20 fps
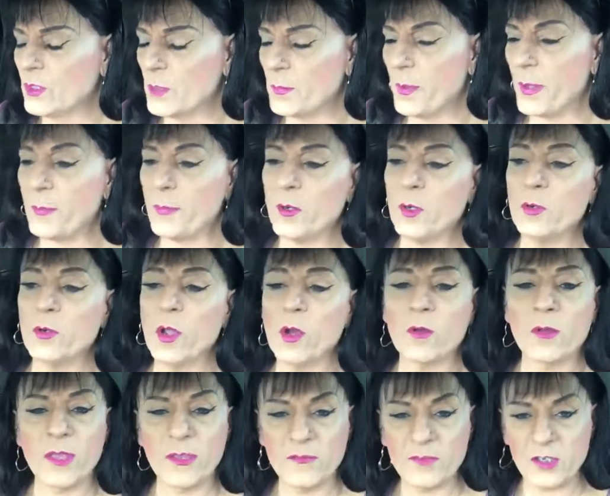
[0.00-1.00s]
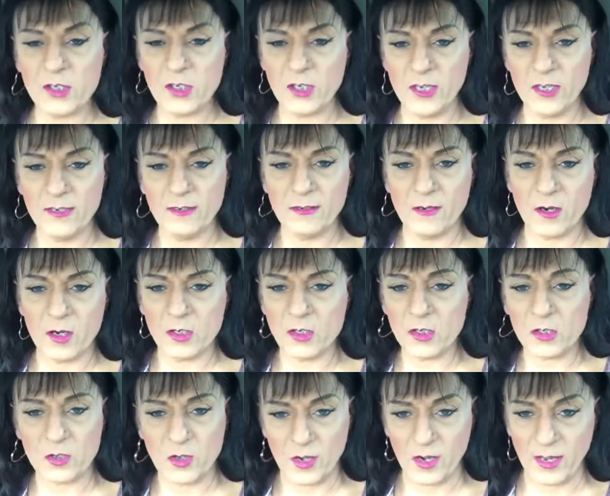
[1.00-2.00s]
The people who don't give a shit are
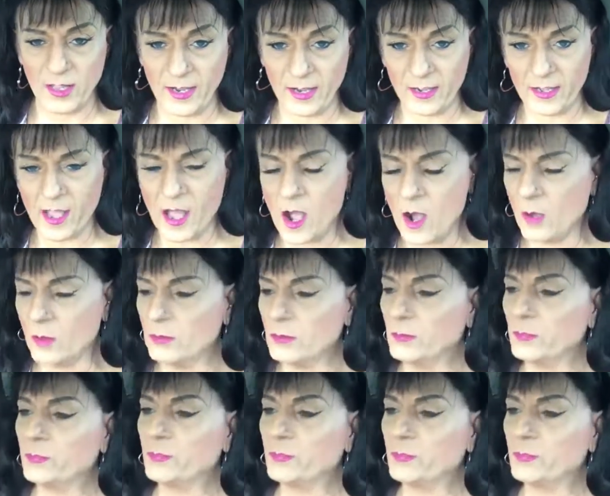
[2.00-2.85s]
just going to let it go.